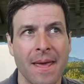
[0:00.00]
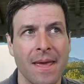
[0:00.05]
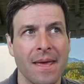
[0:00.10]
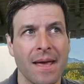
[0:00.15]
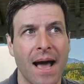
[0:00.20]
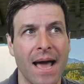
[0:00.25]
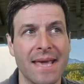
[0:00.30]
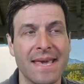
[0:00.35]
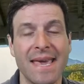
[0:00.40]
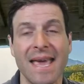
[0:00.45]

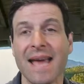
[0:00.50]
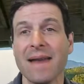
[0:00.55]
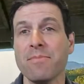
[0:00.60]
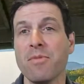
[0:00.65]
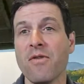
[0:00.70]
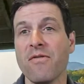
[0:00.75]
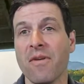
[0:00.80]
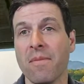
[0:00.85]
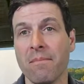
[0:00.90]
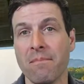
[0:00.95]
I can't
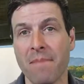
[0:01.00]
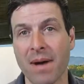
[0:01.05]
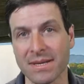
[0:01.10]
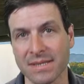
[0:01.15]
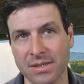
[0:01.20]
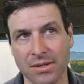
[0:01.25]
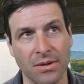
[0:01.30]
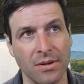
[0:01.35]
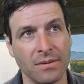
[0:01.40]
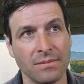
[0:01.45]
move a
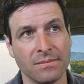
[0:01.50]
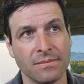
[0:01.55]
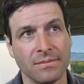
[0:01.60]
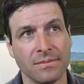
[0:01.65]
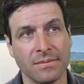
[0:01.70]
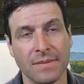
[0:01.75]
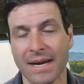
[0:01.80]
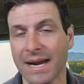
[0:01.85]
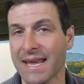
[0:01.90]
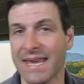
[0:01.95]
muscle,
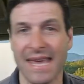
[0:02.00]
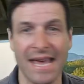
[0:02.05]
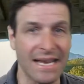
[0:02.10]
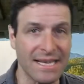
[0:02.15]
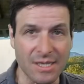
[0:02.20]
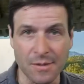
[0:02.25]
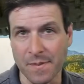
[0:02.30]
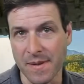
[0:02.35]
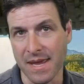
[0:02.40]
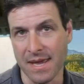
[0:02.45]
and I can't
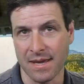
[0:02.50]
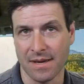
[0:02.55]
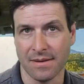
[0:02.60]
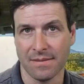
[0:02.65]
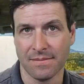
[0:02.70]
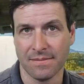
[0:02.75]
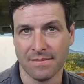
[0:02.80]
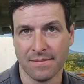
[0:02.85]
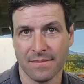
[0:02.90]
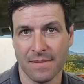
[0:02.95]
speak.
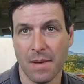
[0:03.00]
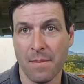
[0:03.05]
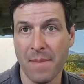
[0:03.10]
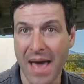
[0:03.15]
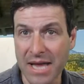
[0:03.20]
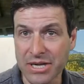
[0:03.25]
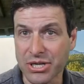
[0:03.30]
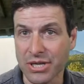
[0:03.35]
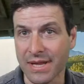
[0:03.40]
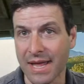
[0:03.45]

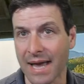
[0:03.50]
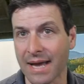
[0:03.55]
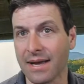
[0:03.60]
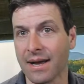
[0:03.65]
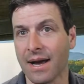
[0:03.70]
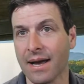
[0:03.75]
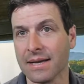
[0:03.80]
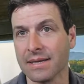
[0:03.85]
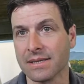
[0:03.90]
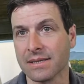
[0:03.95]
Imagine that,
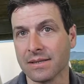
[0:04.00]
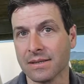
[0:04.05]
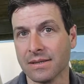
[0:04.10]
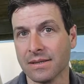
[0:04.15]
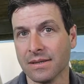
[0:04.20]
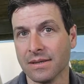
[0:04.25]
guys.